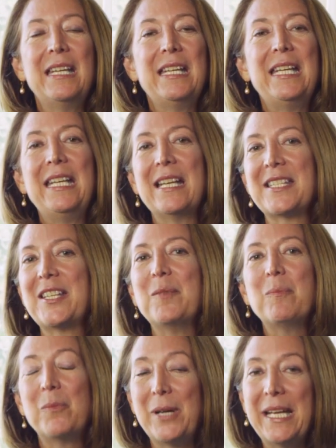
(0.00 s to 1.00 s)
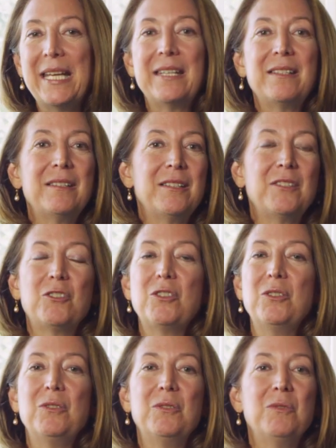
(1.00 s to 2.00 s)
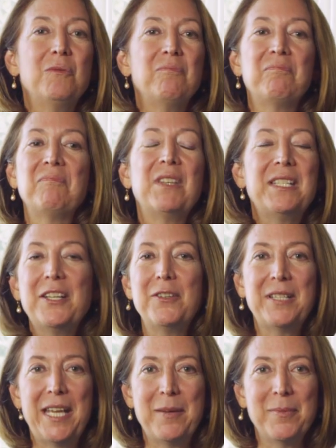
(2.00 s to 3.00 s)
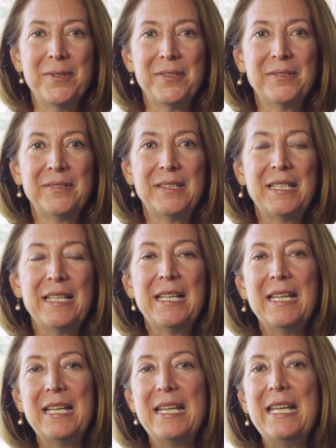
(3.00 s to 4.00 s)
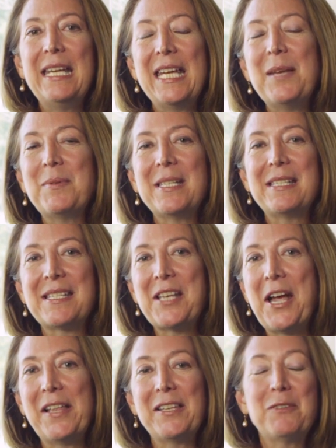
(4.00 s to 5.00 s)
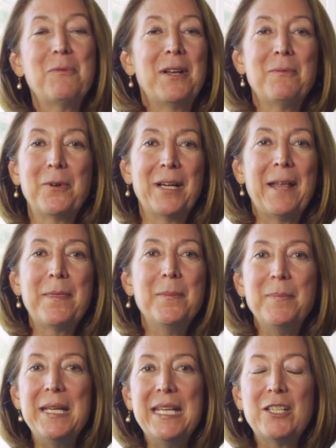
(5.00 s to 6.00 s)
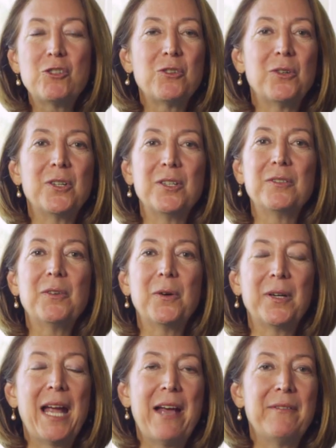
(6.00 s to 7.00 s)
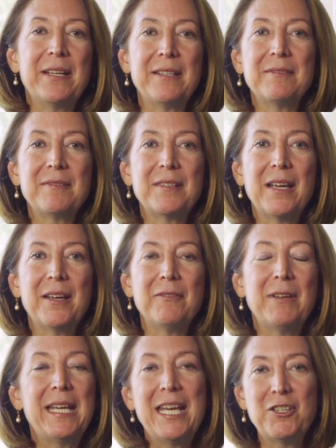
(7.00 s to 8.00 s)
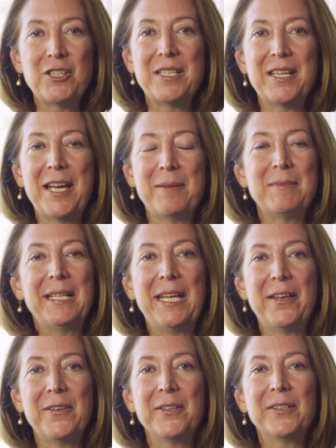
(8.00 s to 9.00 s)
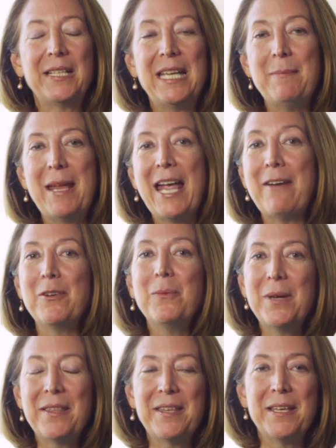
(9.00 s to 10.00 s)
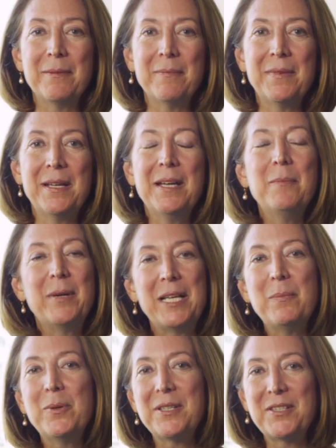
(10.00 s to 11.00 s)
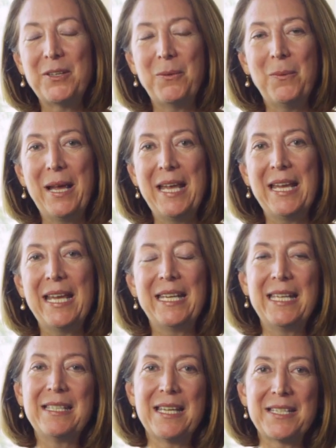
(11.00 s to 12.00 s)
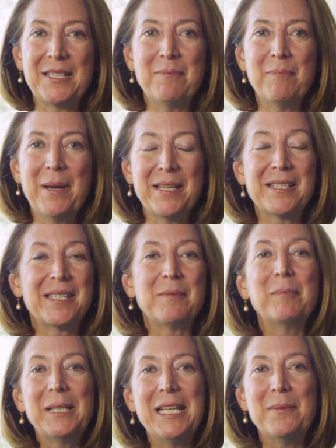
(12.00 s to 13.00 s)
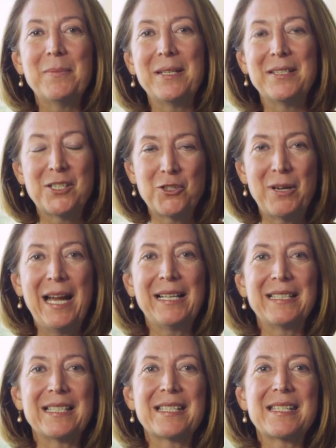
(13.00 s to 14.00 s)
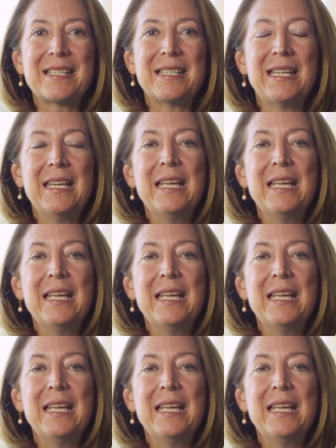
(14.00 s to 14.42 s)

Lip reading: He doesn't bring it to the dinner table. He keeps it silent when we're at the beach or having vacation time together. He may have it with him, but he puts it away and it doesn't buzz and bleep and distract us.